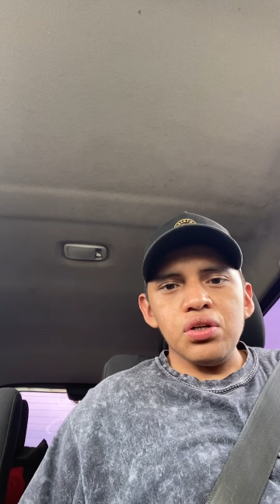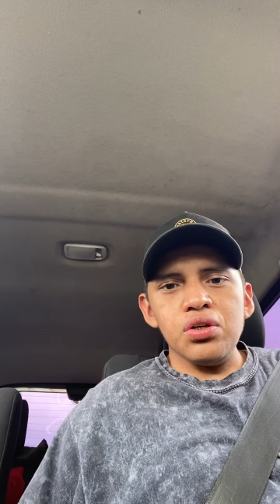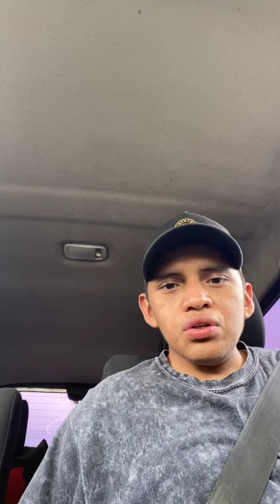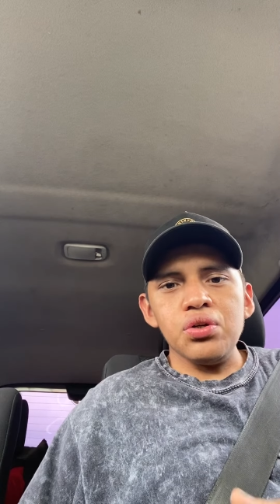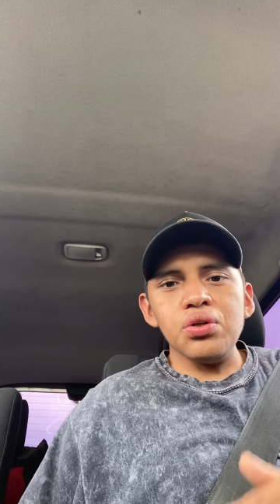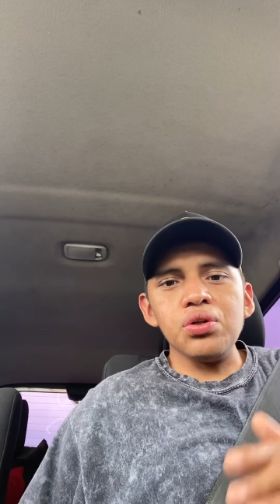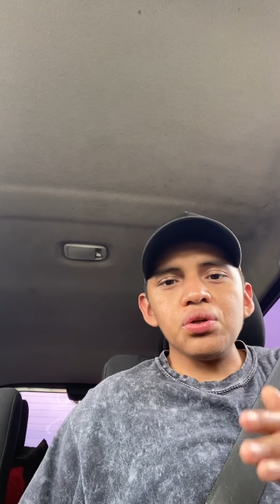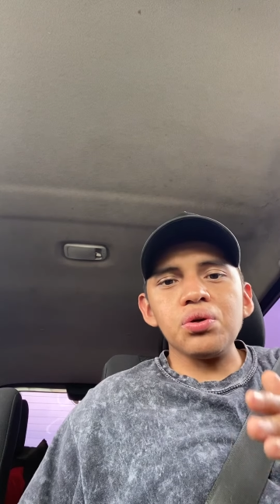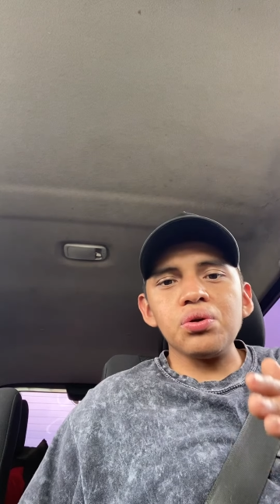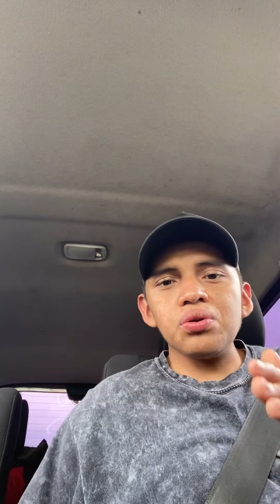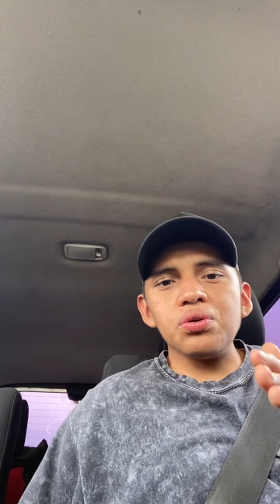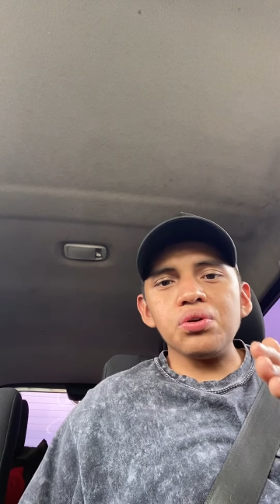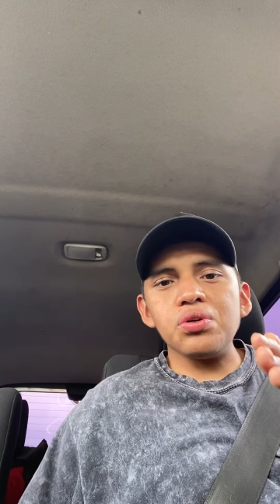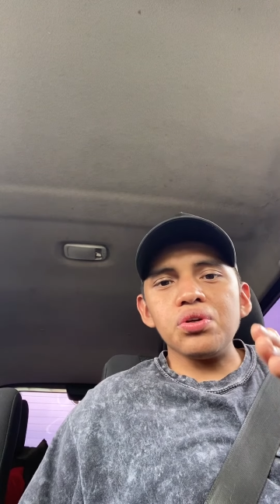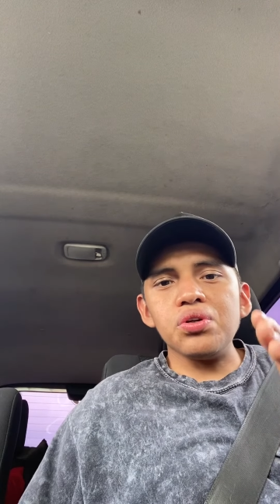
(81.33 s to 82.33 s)
You're the
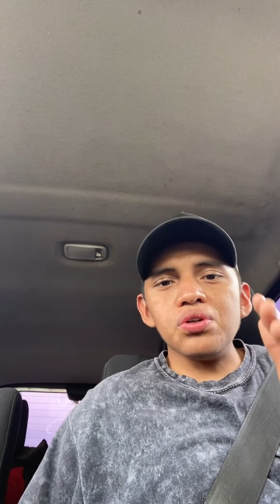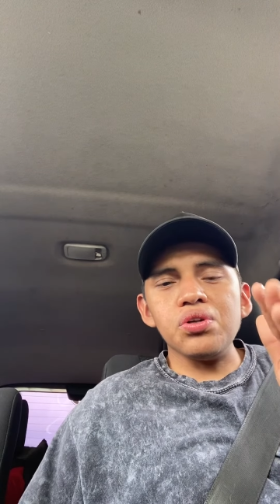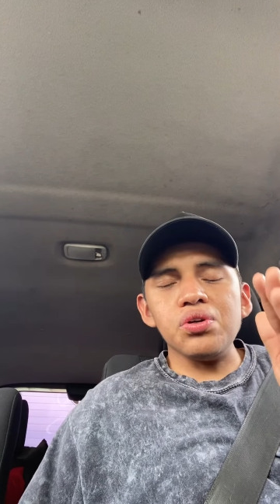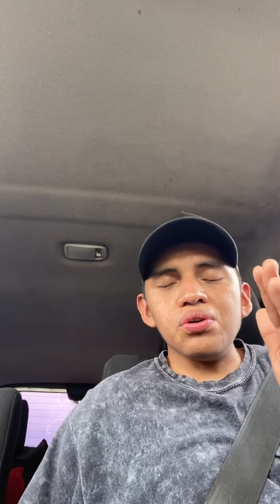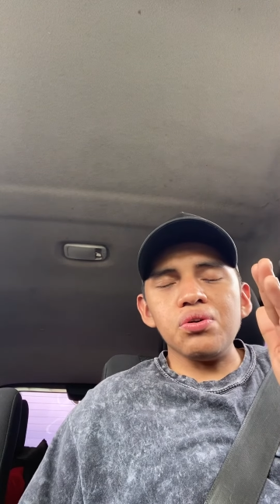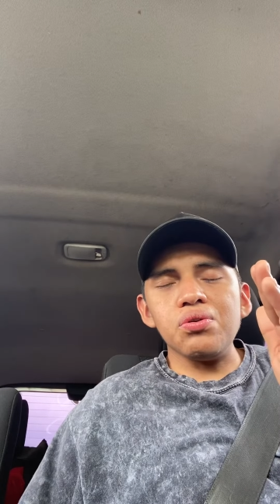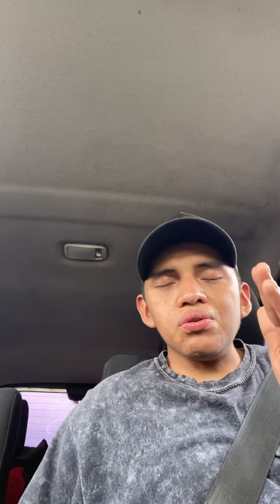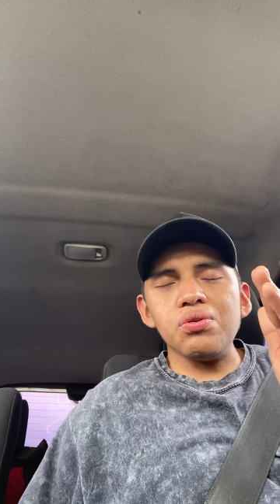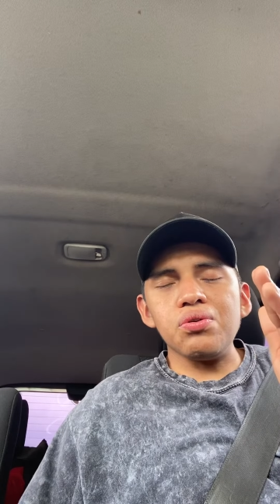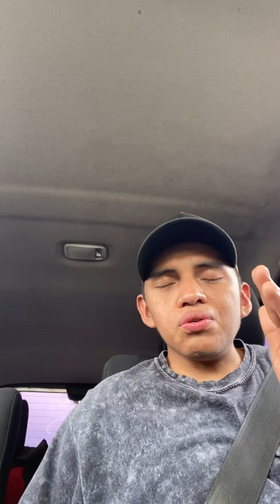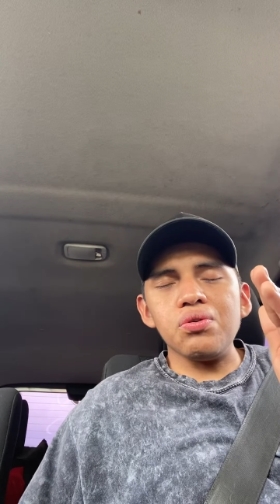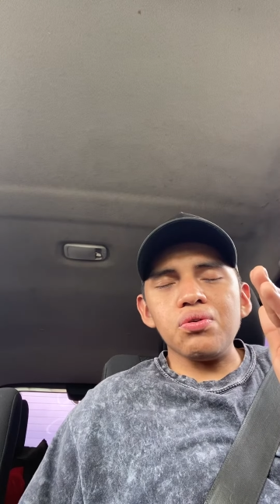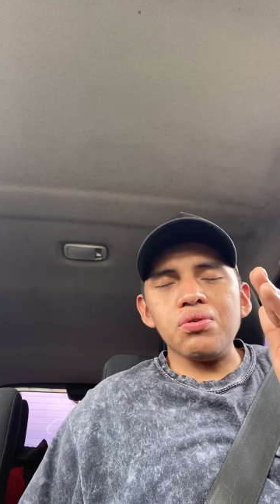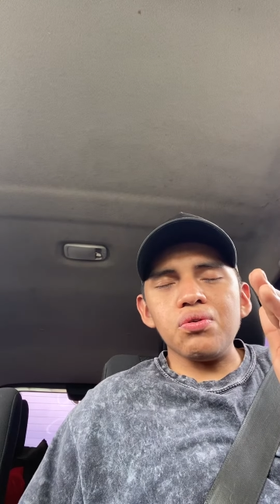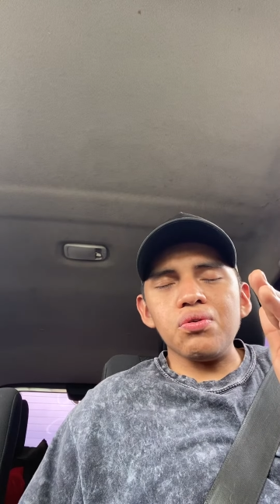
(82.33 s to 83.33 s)
you're the
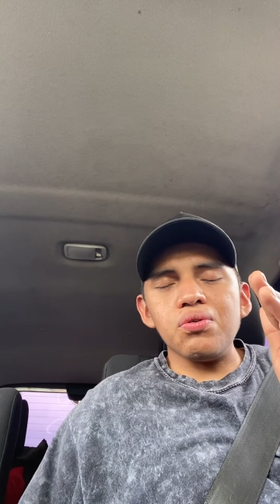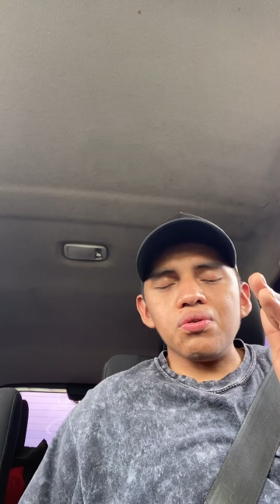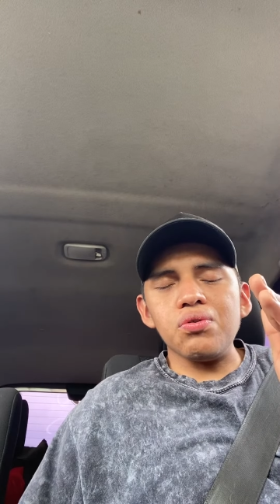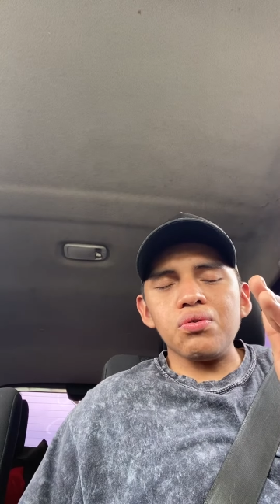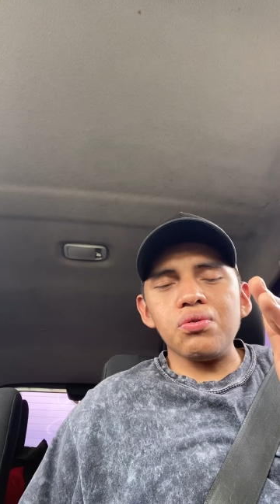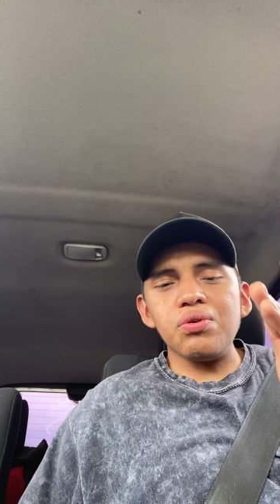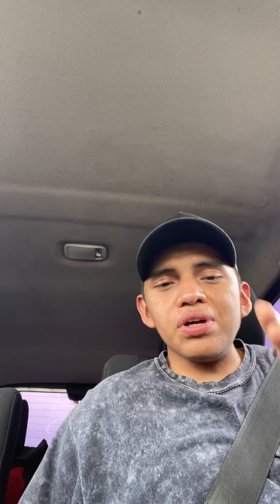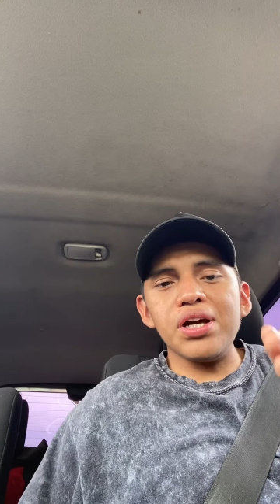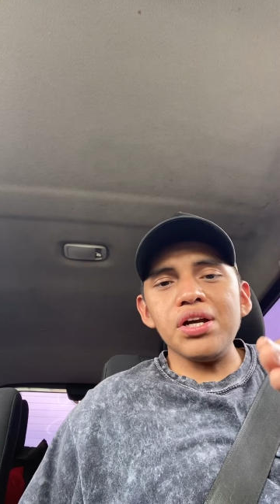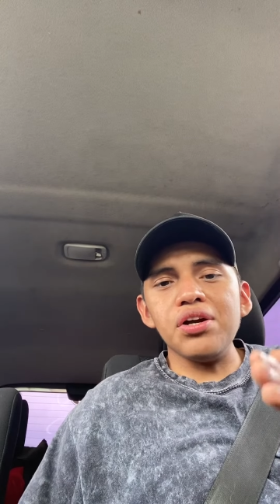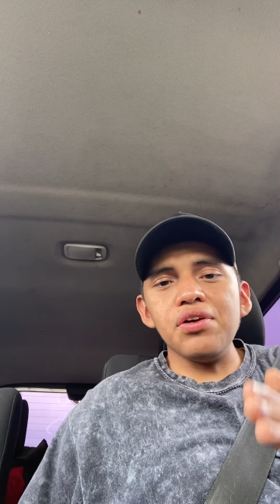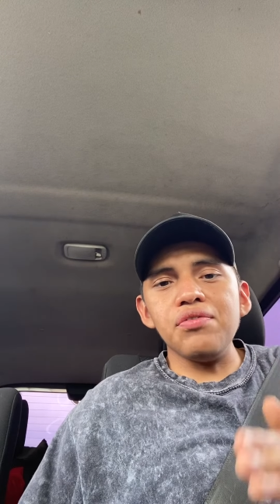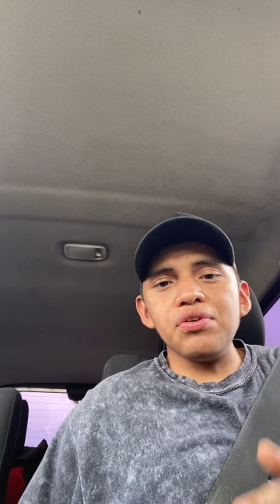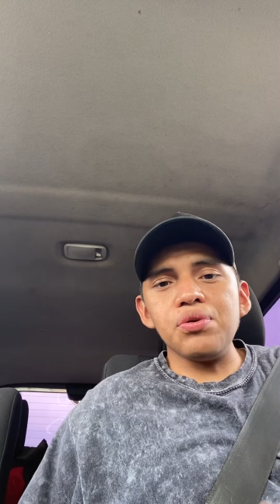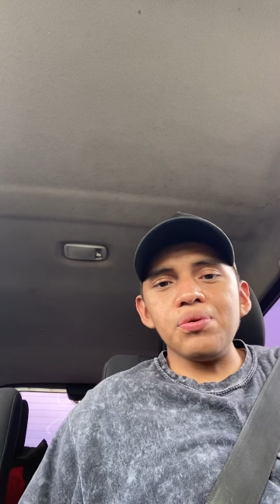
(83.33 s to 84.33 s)
creator
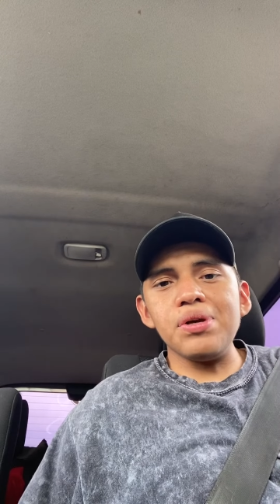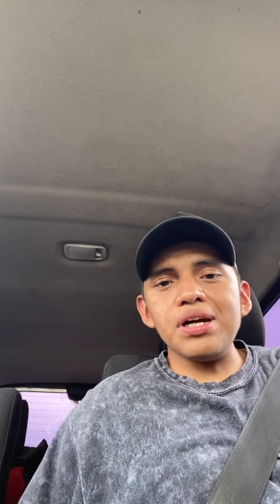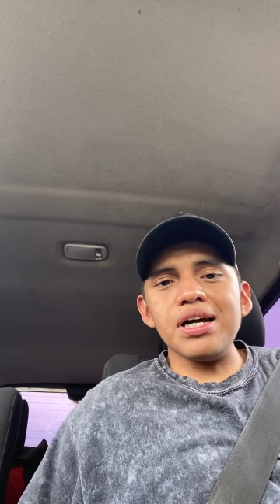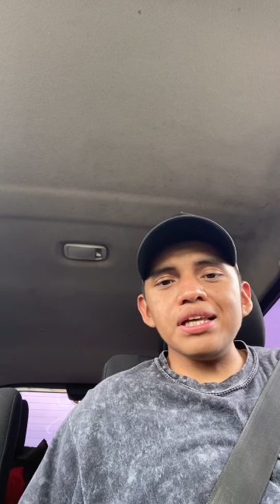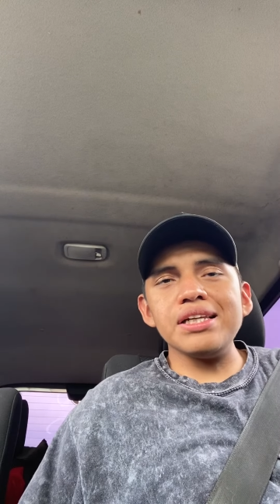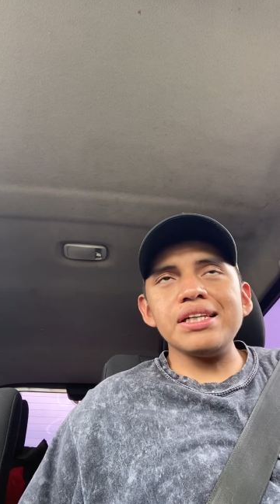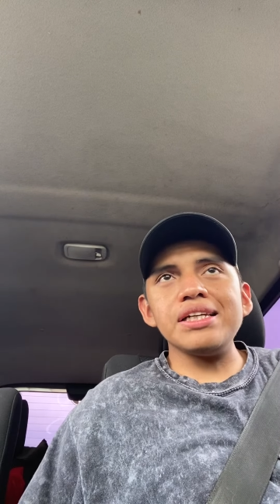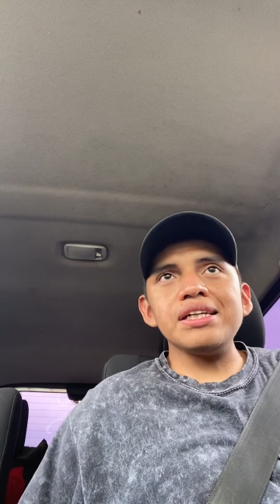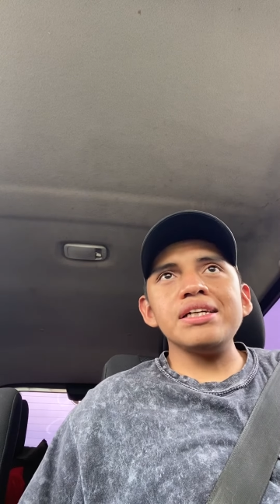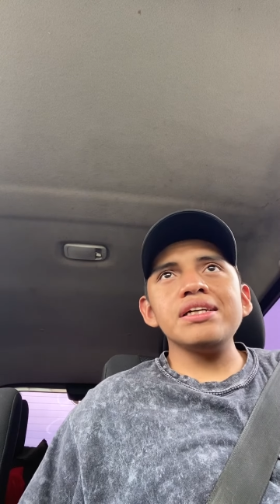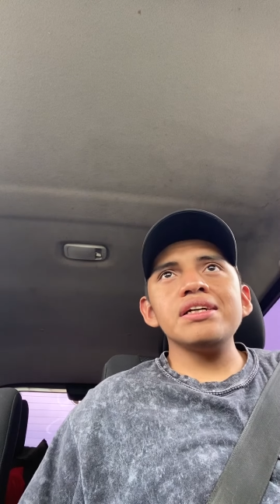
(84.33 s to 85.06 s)
of your reality.